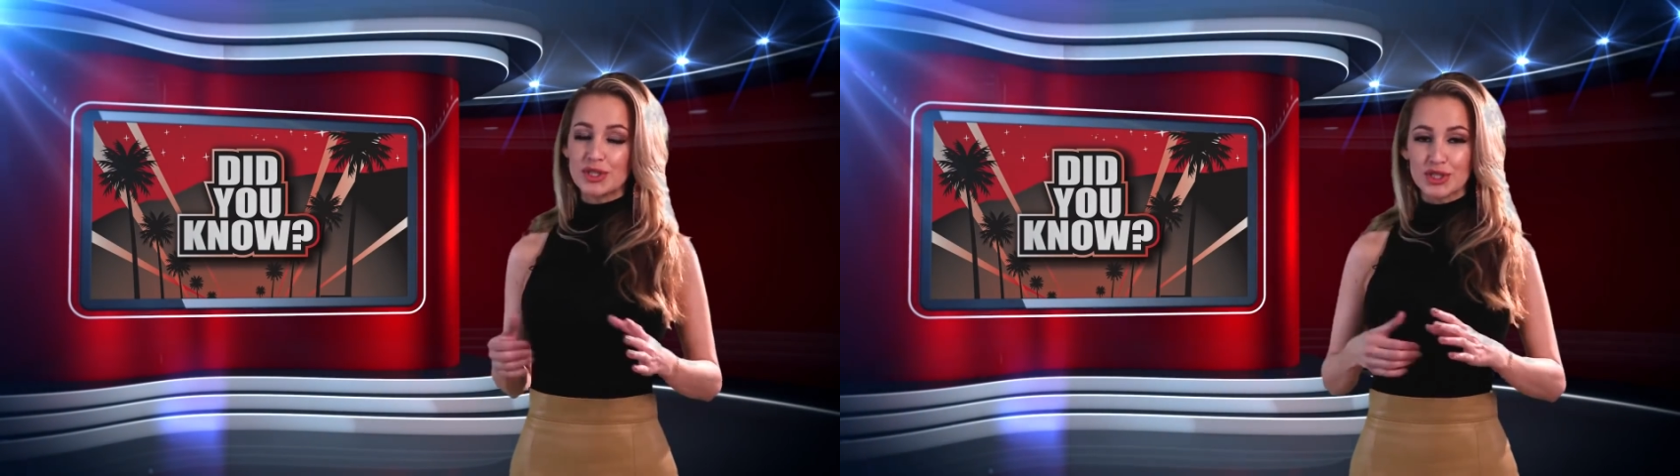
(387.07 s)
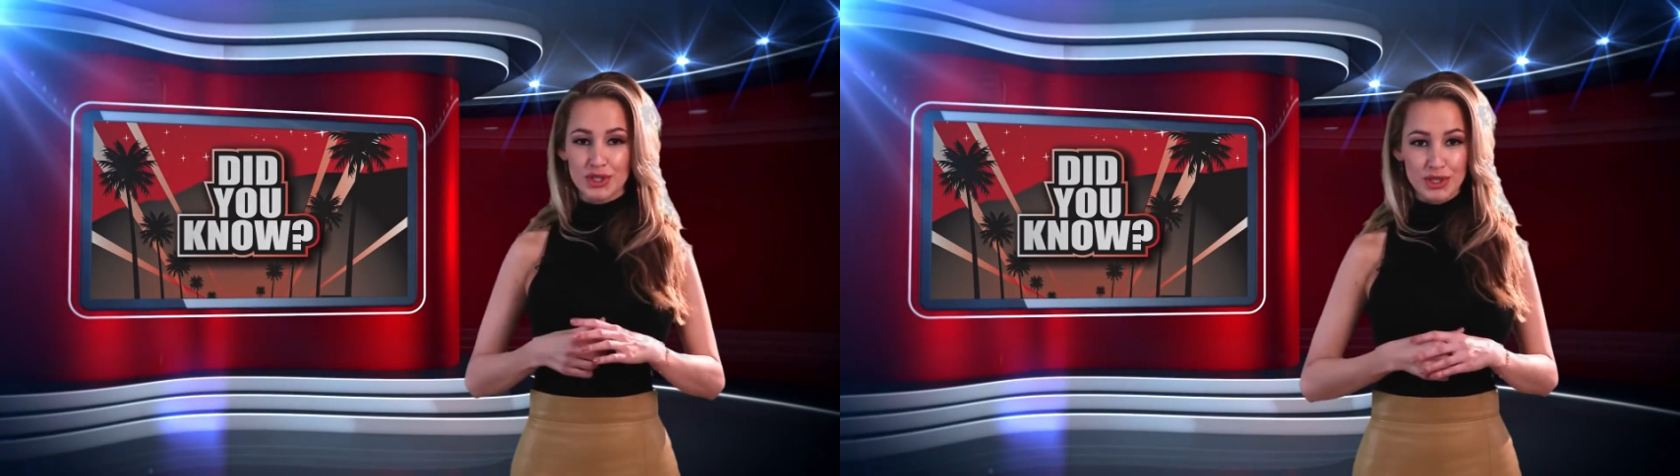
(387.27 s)

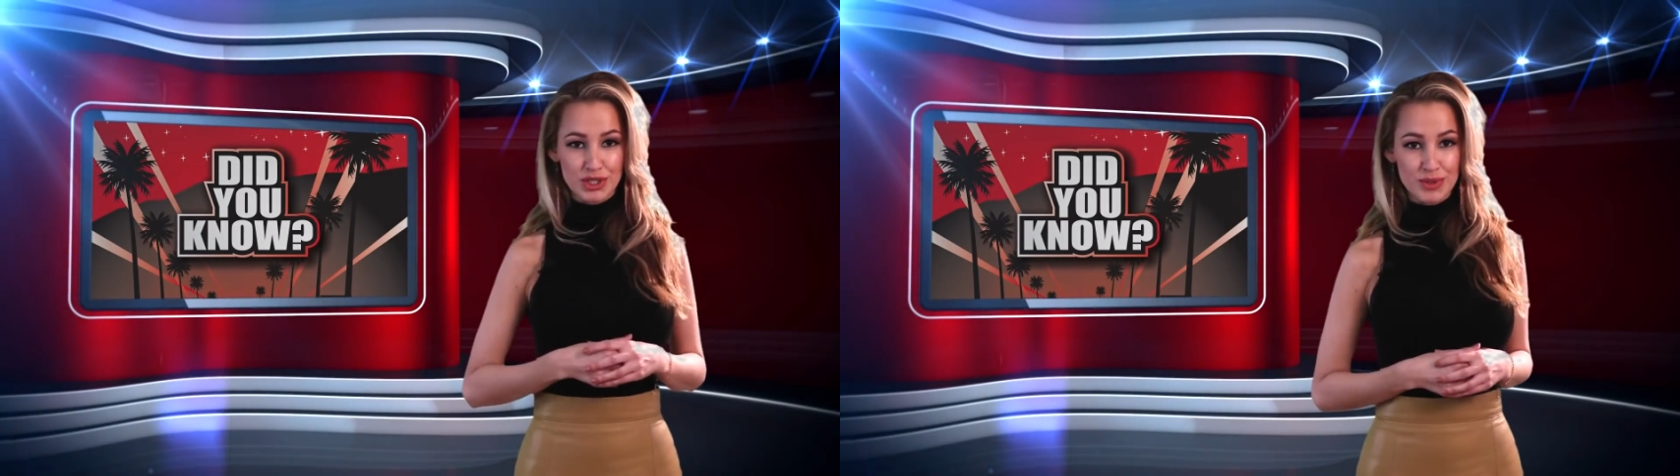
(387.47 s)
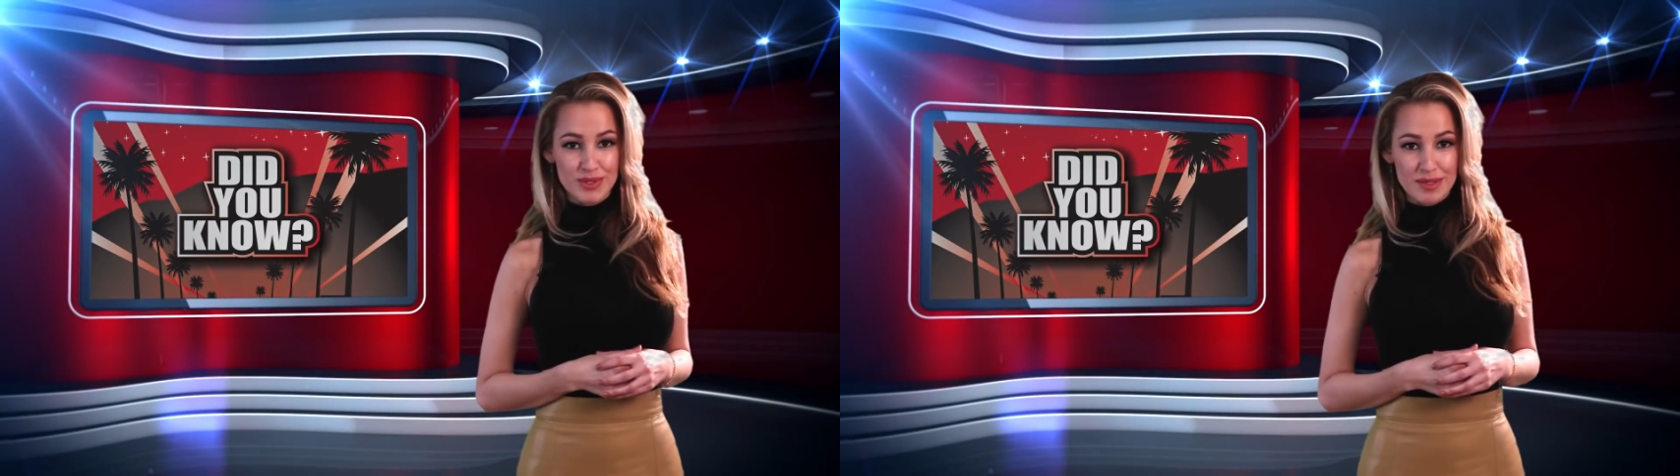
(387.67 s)
be sure
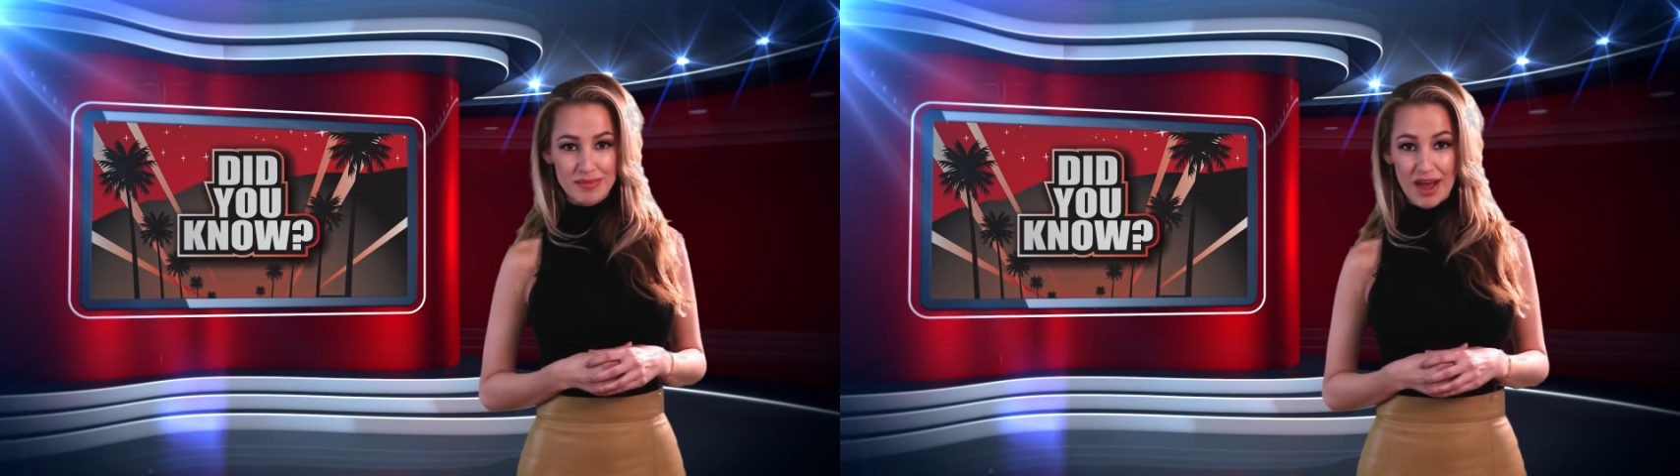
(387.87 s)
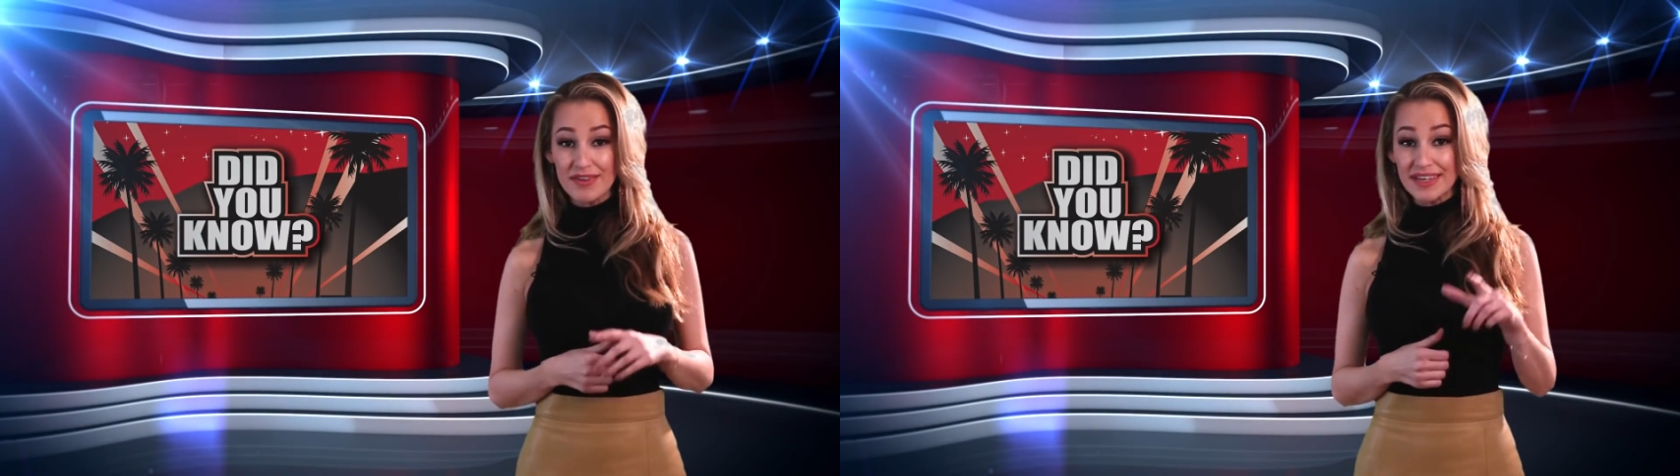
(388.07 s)
to show
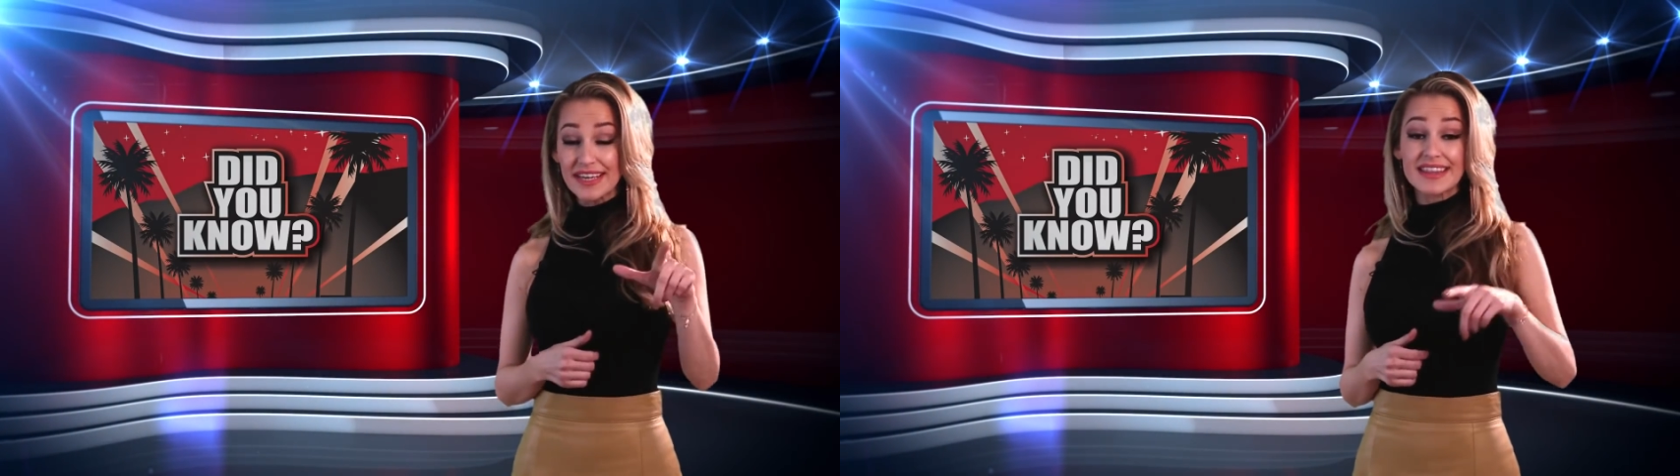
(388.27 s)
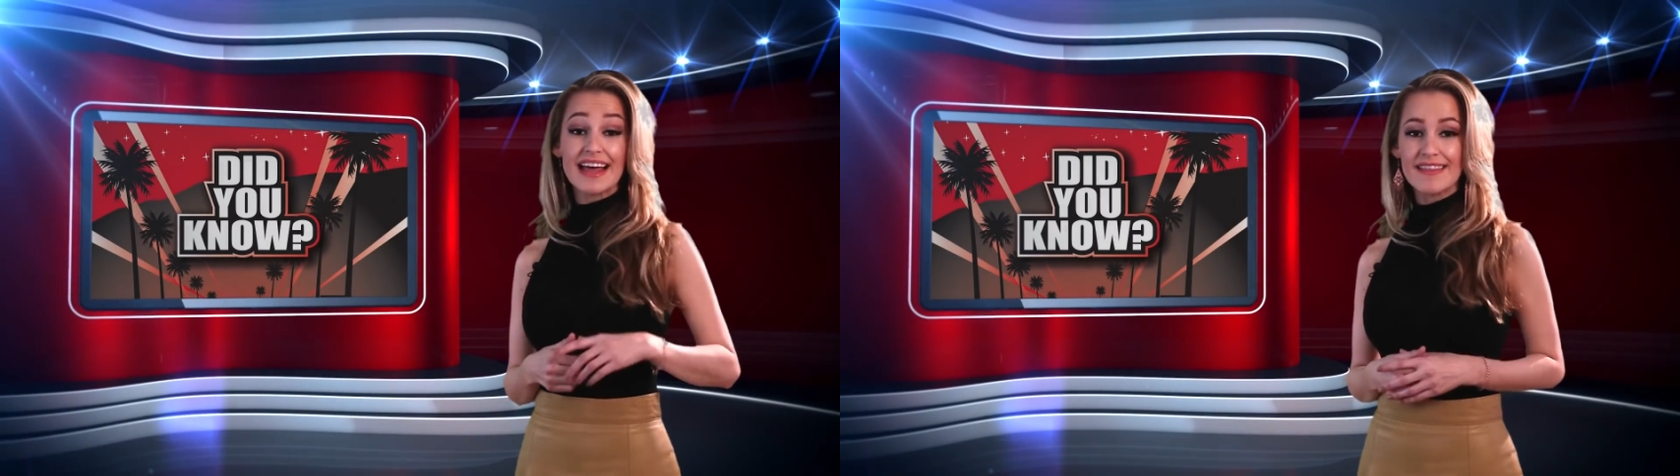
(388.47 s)
some love
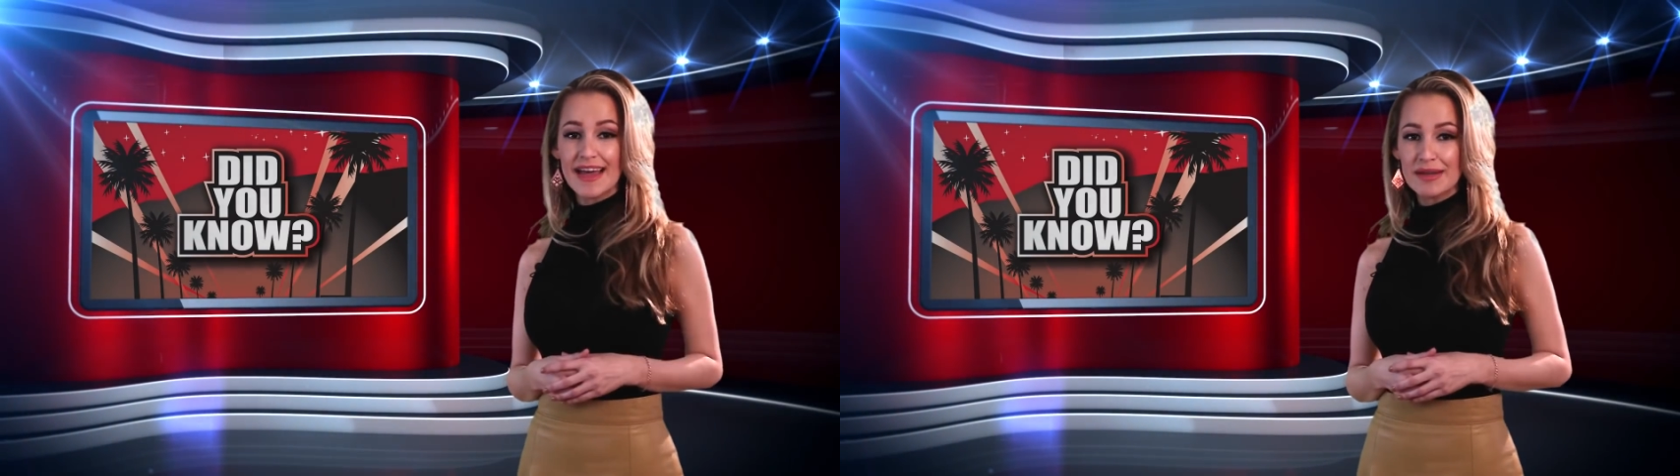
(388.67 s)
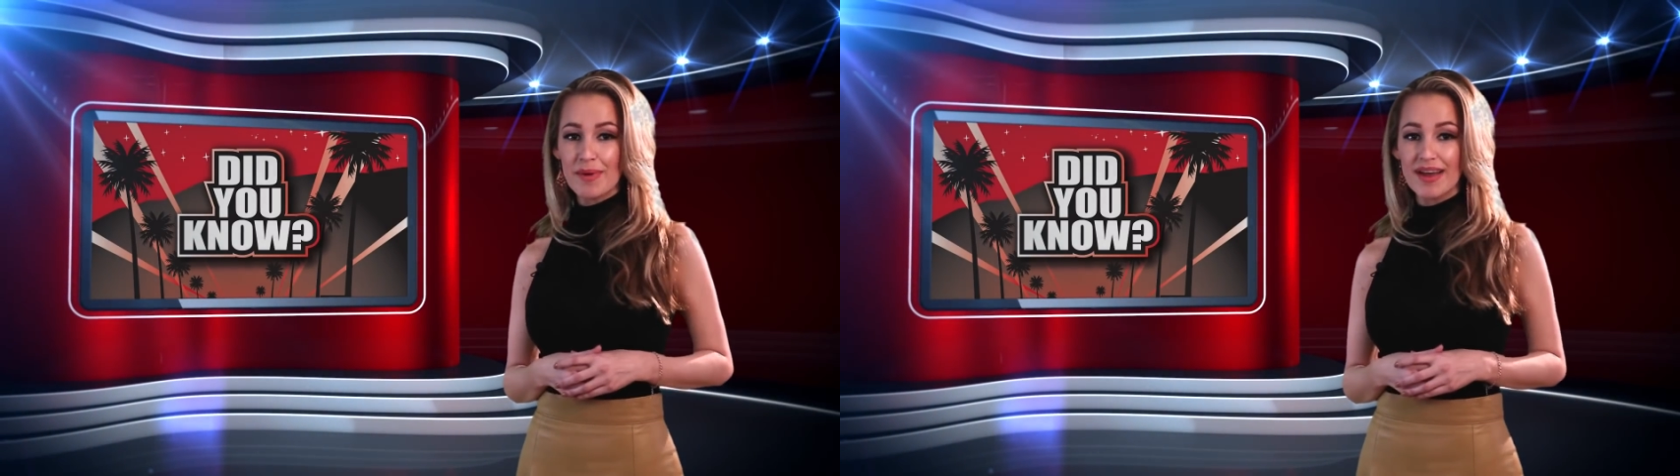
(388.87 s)
and hit that
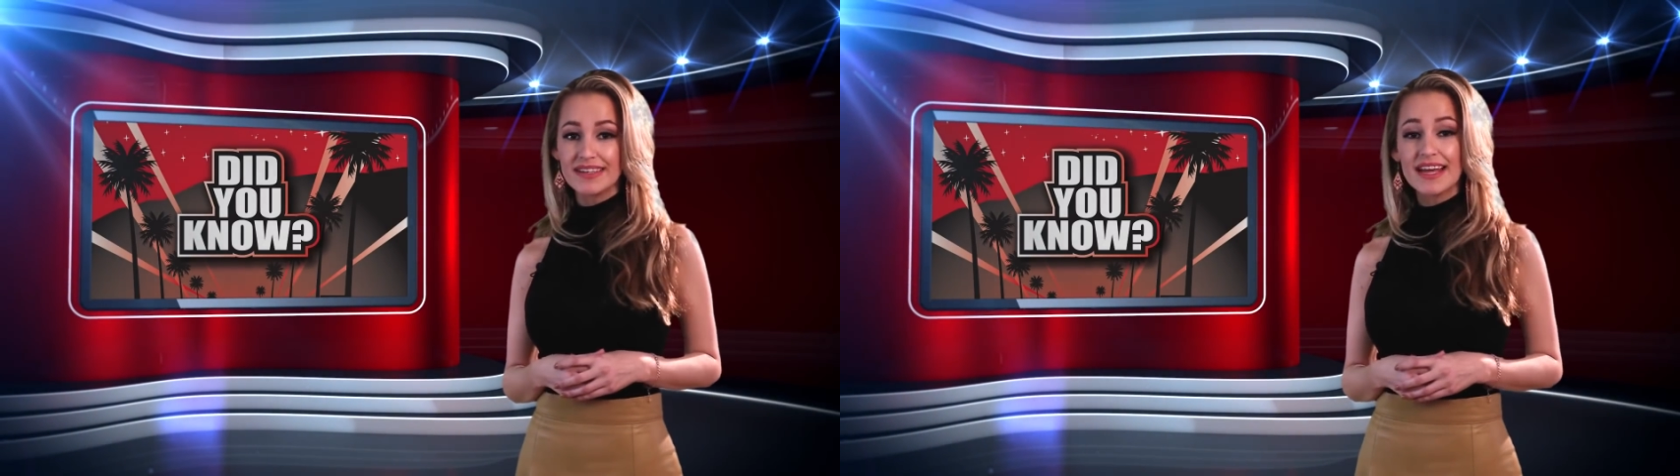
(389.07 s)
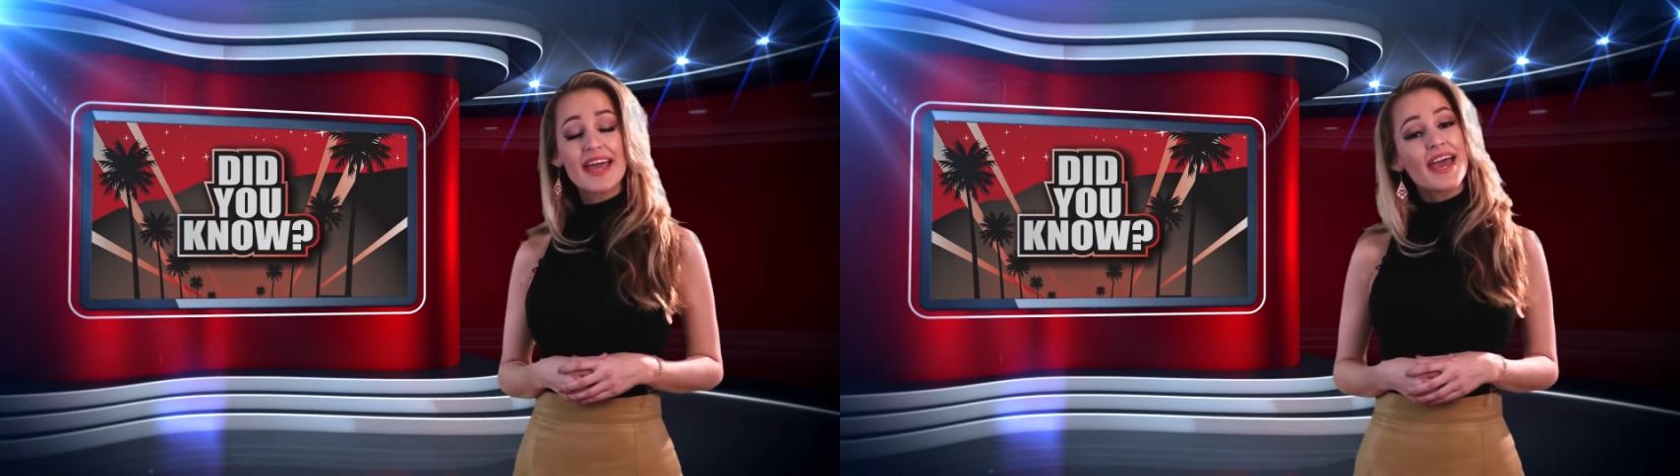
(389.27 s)
like
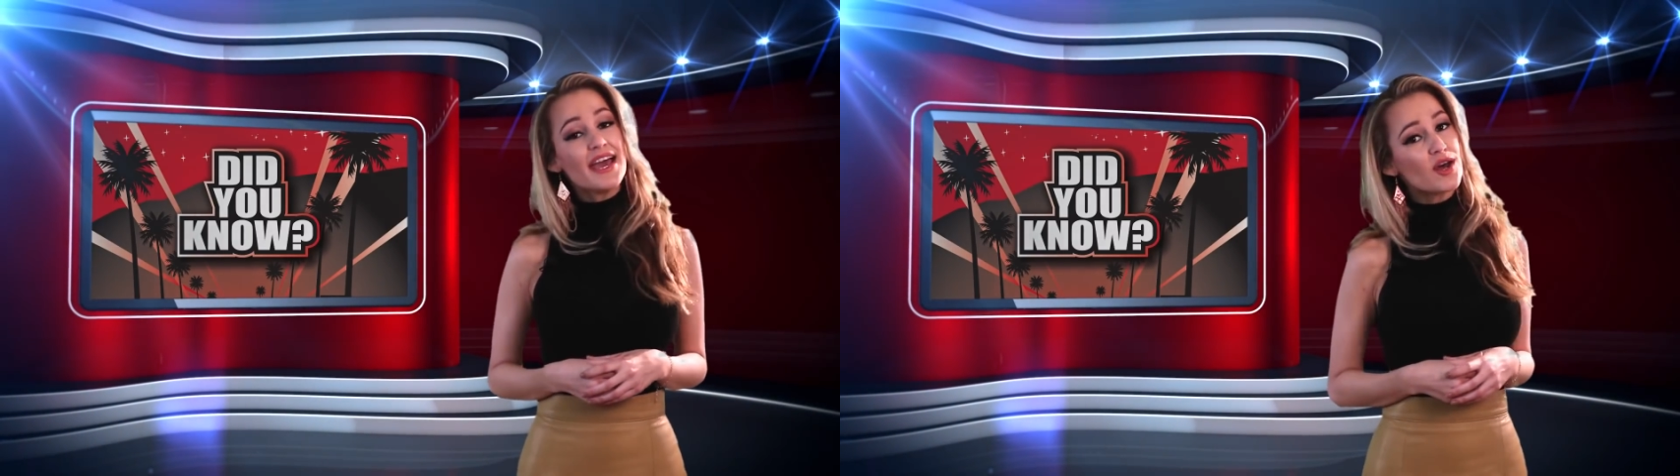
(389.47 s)
button,